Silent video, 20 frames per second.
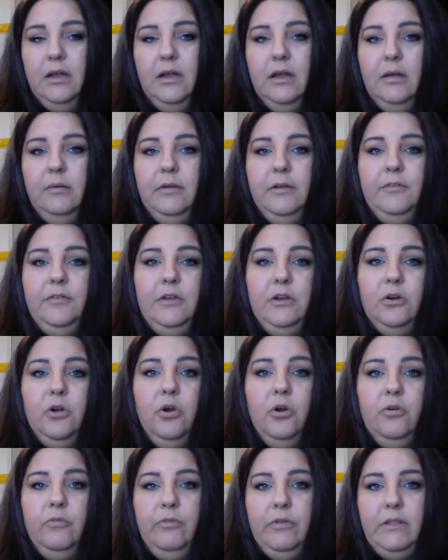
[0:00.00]
If
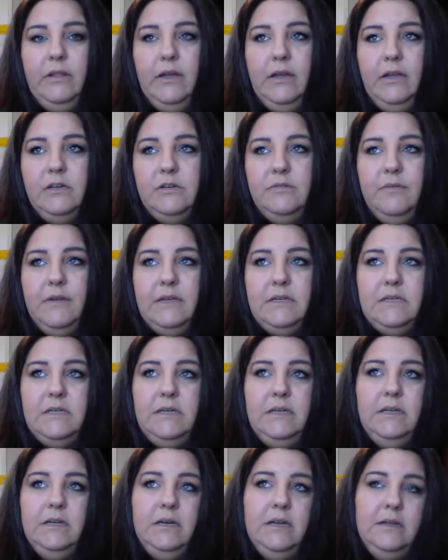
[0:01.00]
you're over the age of
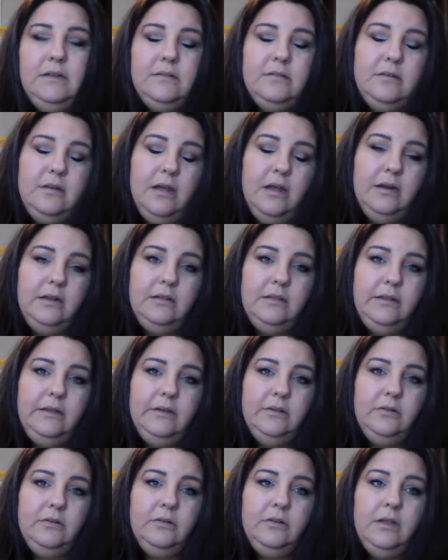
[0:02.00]
18, it's not
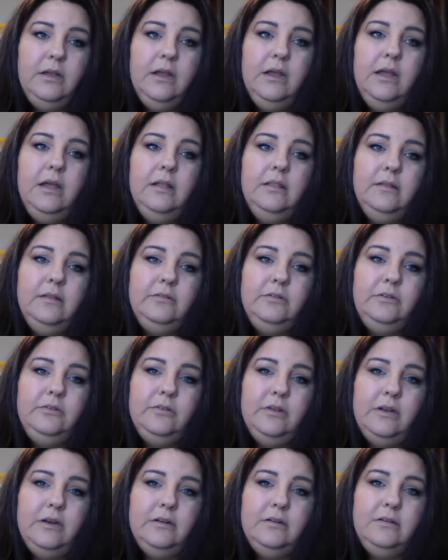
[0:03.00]
illegal unless you
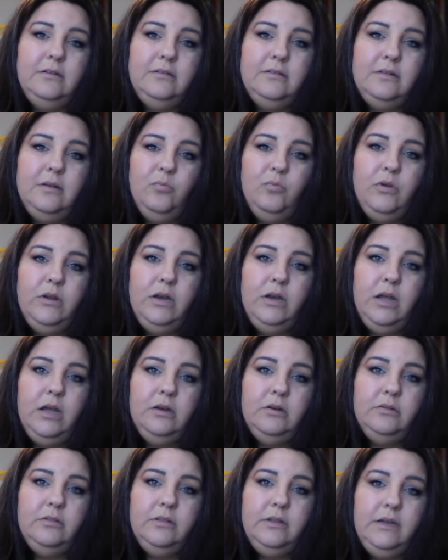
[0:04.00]
send it to someone
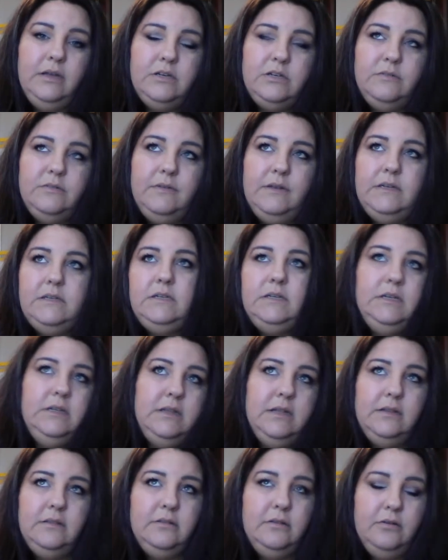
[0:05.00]
under the age of 18.
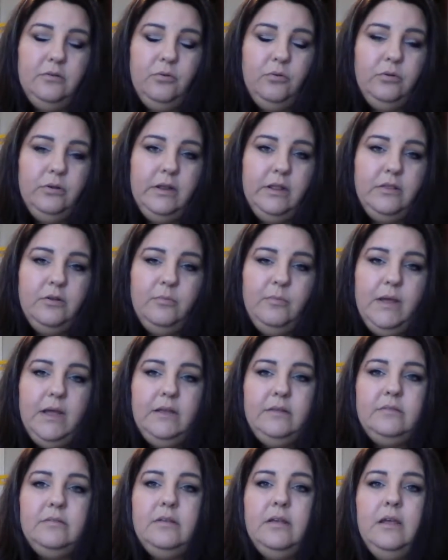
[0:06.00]
That's a whole nother
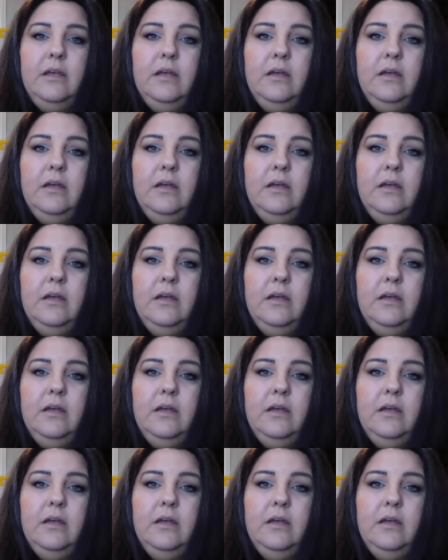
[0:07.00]
mess.